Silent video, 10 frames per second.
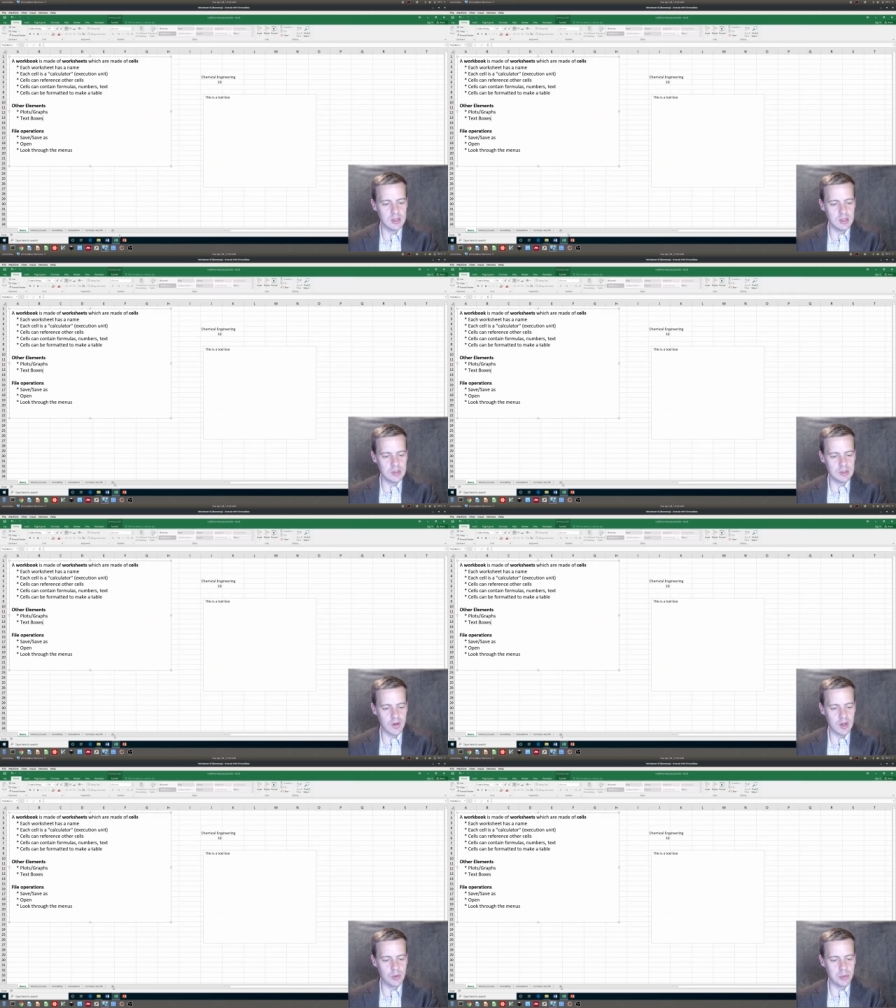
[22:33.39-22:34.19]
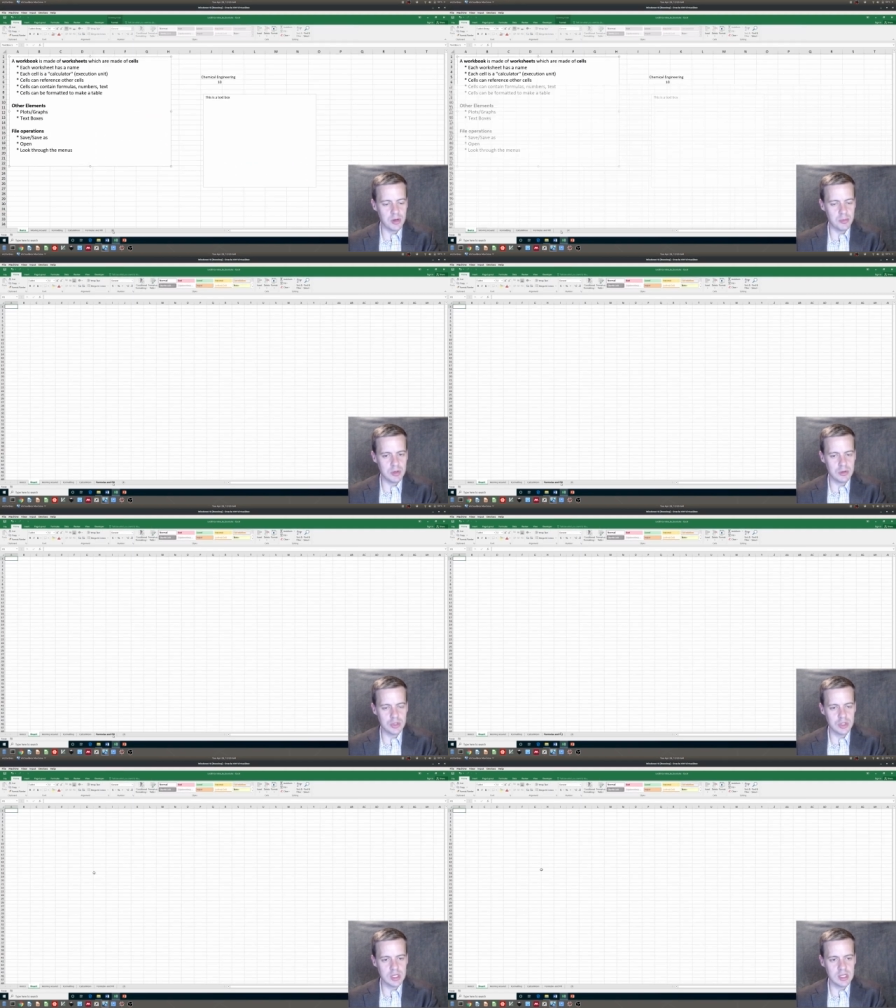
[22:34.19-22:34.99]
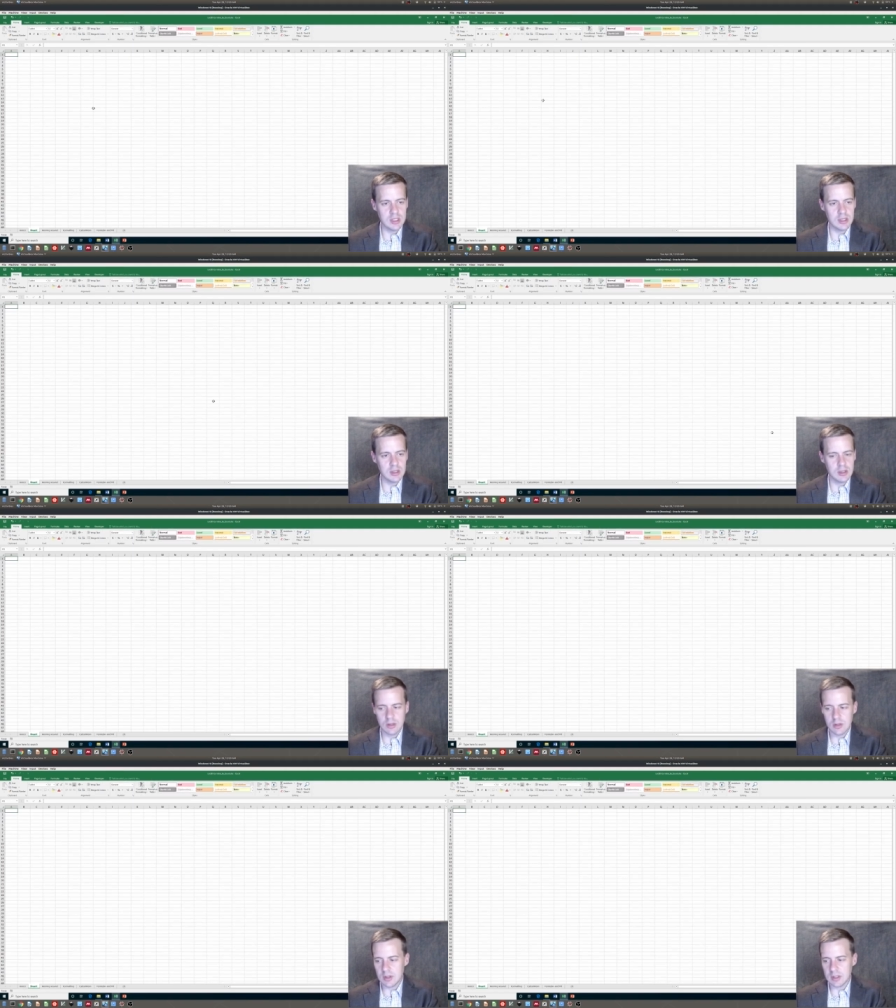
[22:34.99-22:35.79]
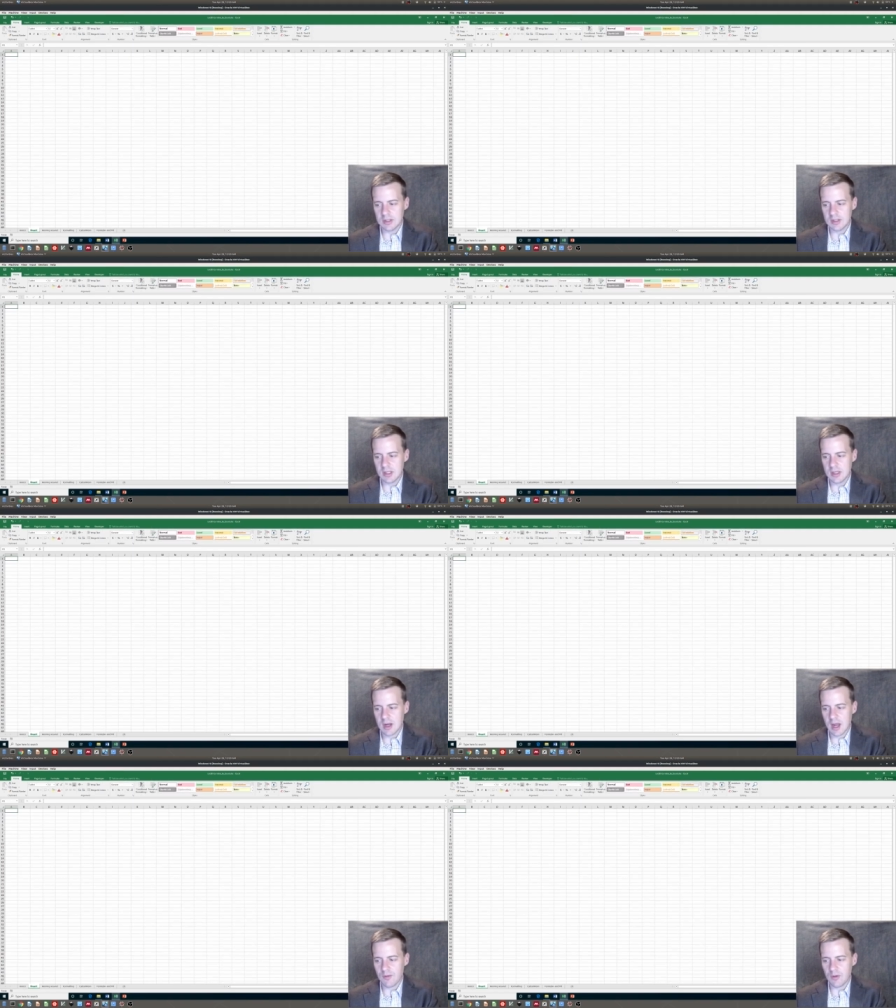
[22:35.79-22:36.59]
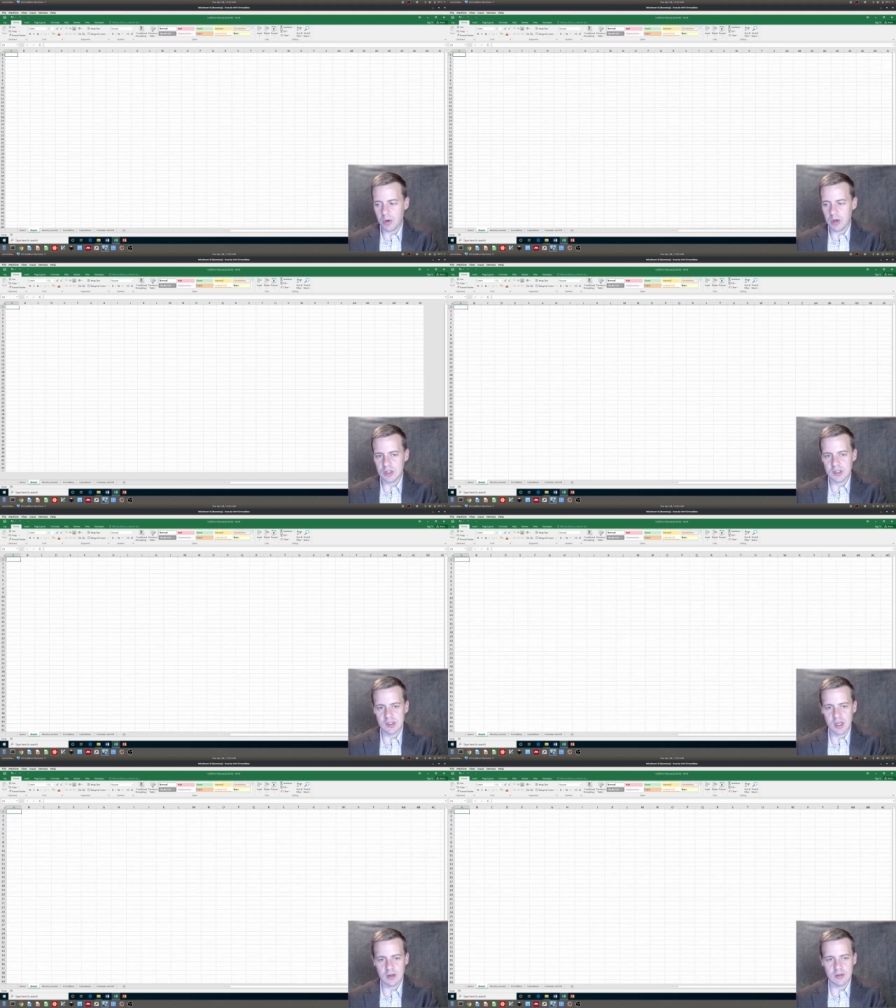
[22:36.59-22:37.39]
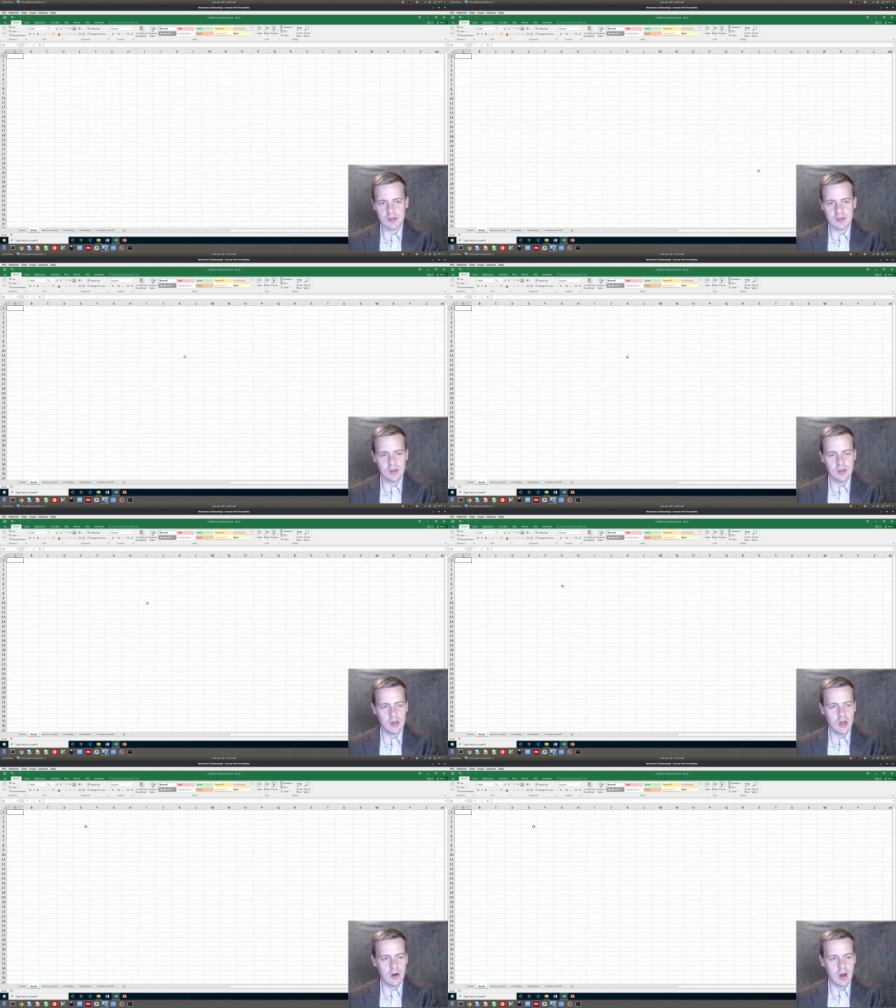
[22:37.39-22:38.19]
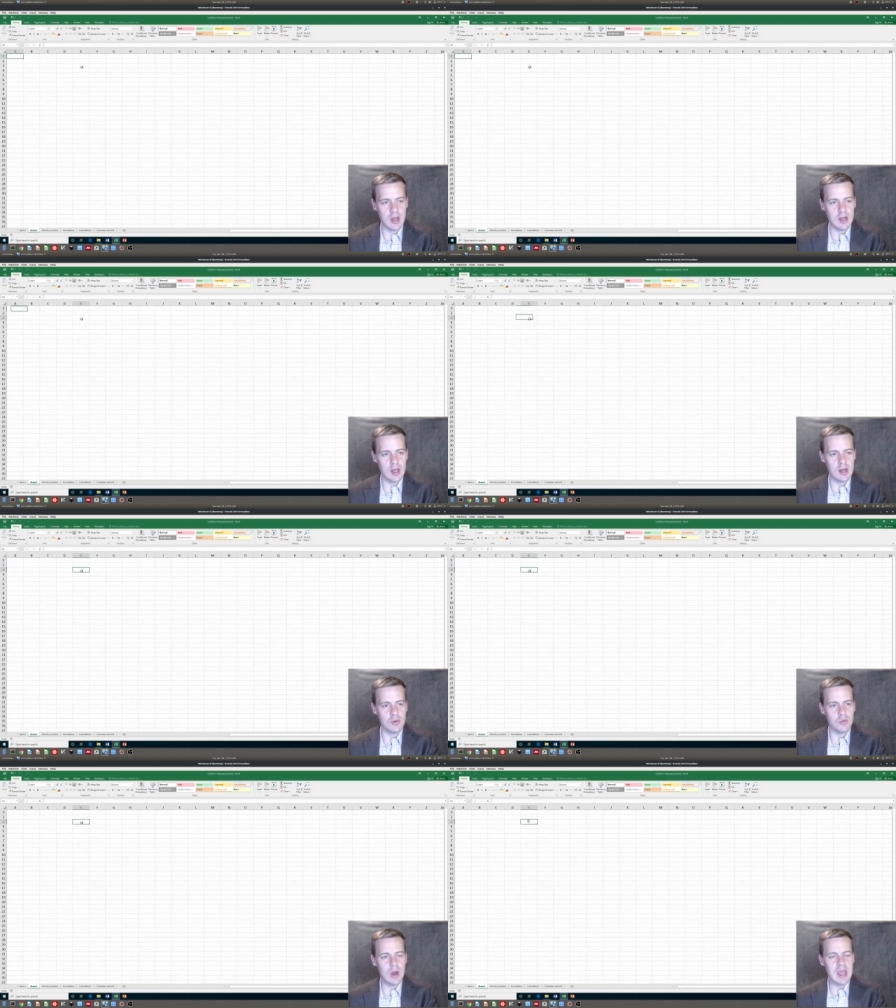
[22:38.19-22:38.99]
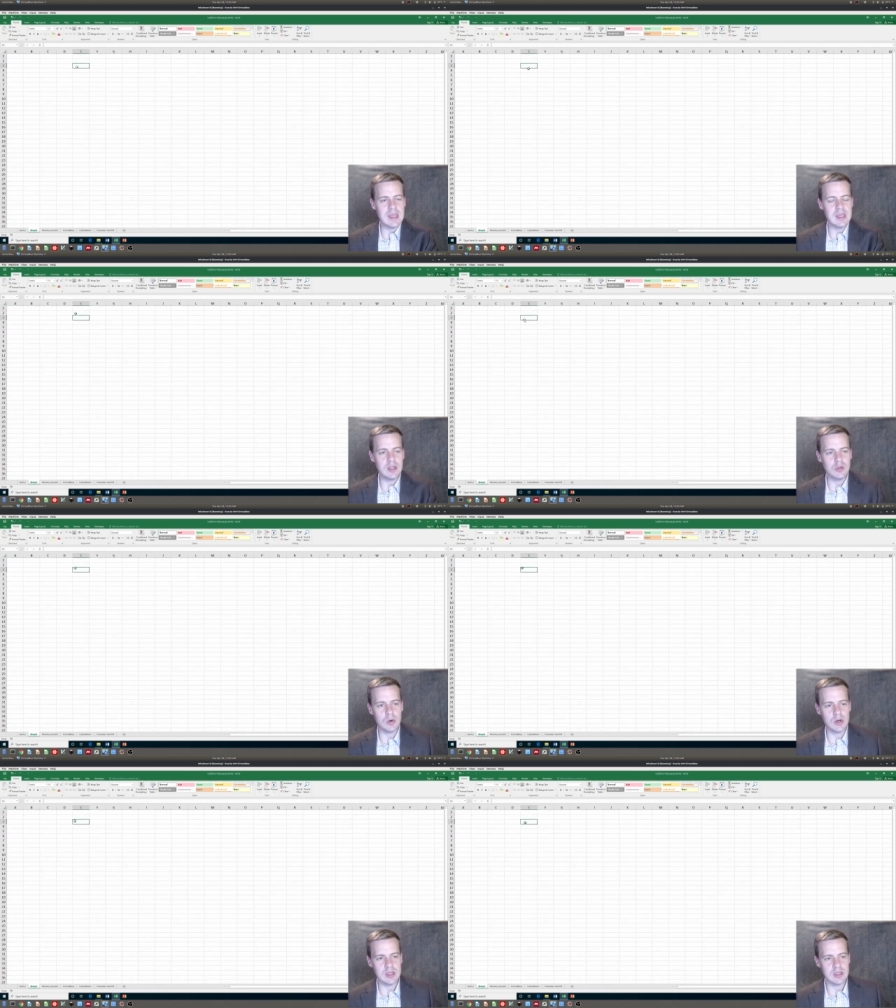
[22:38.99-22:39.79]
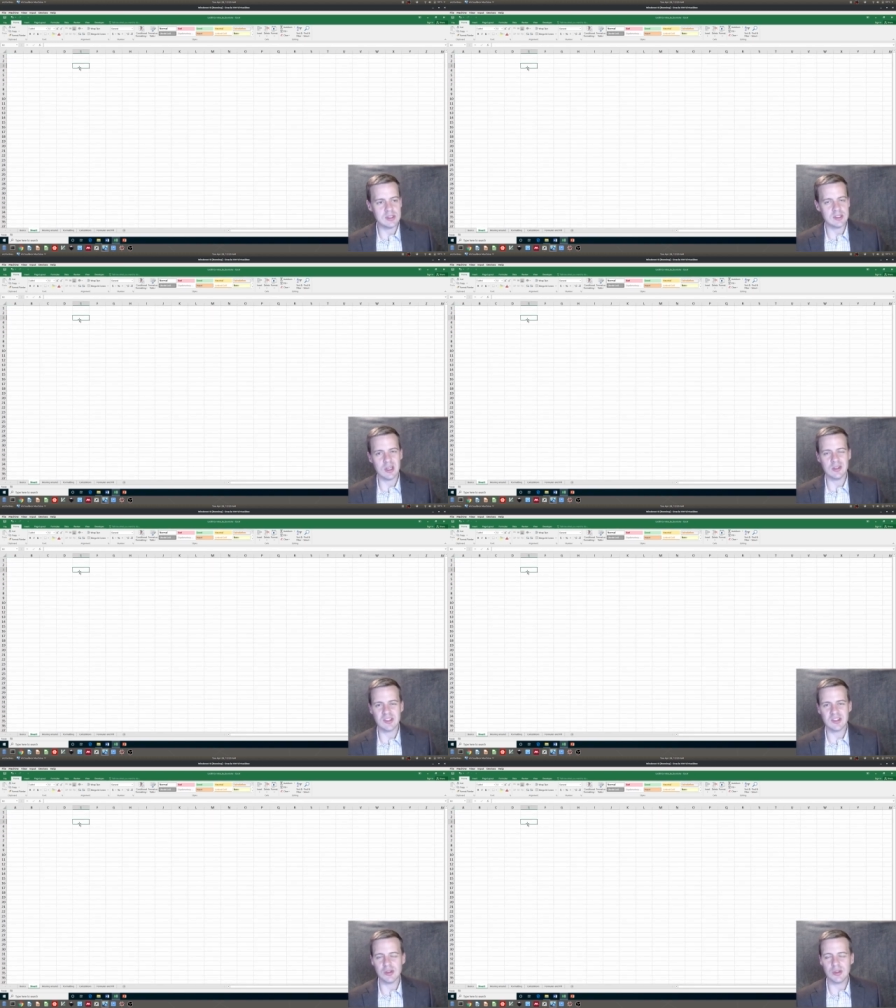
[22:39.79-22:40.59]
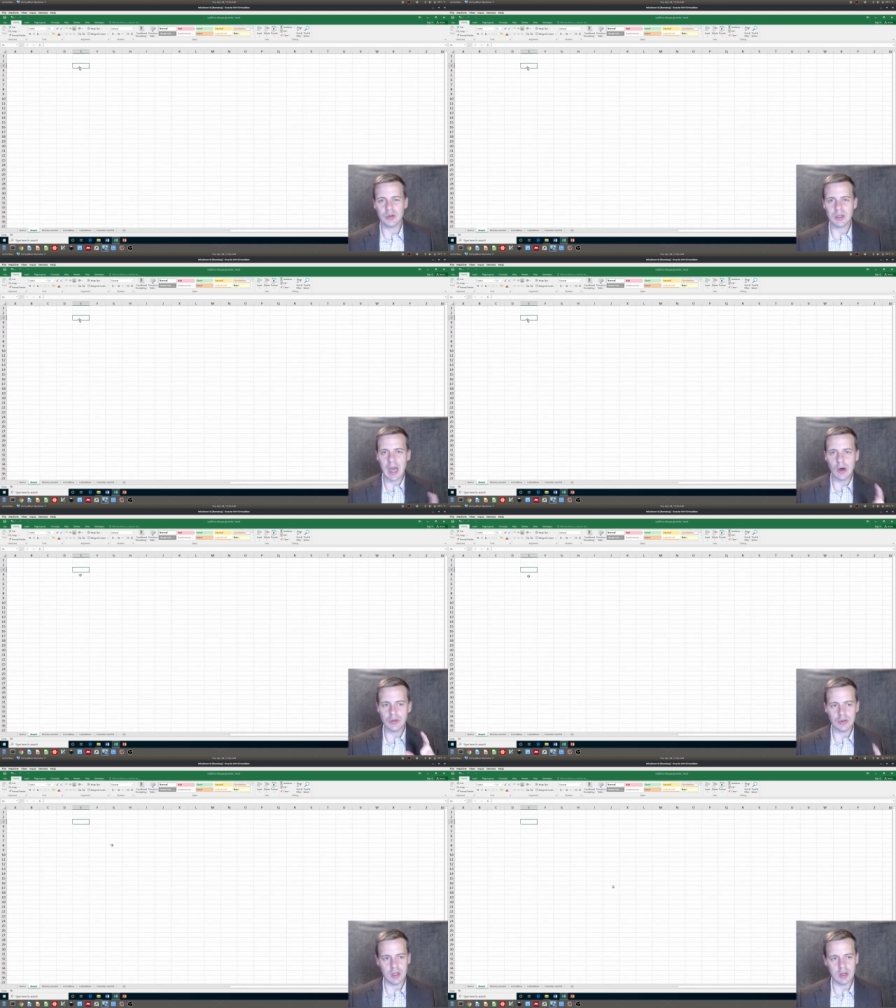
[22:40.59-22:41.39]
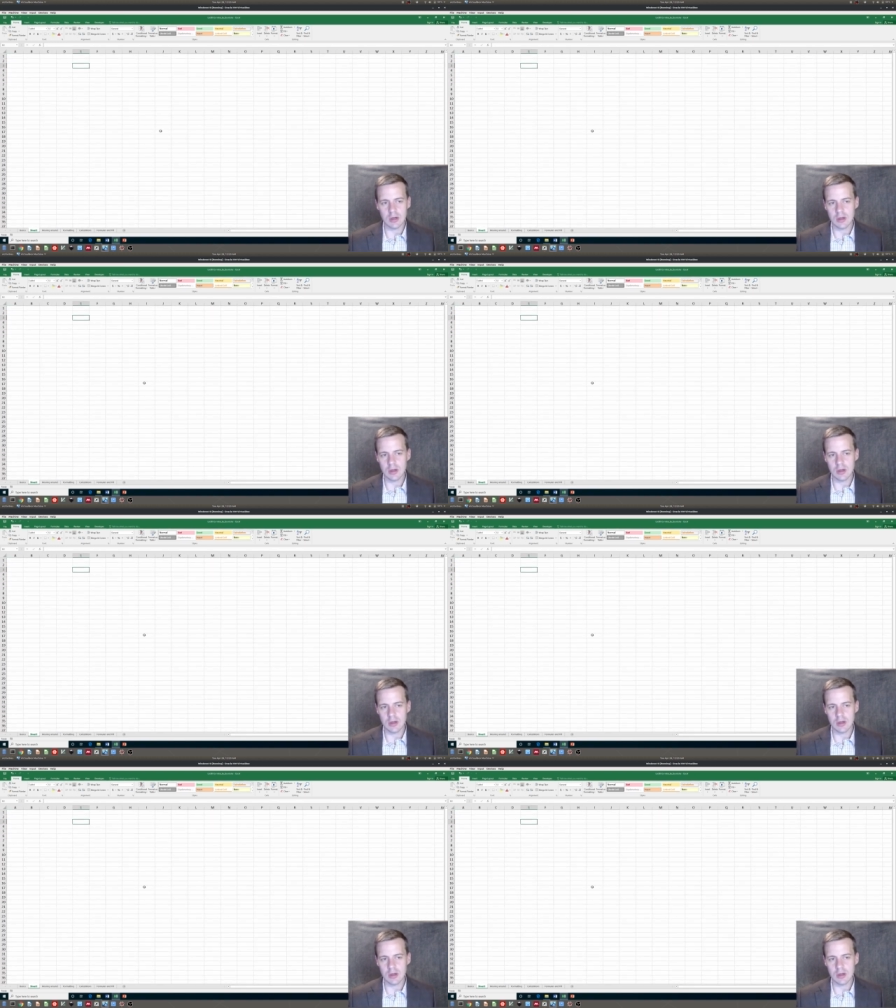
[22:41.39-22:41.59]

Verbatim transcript: So if I open up a new sheet, you can see that I have a bunch of cells, all right? And in a way, each one of these cells is a little calculator.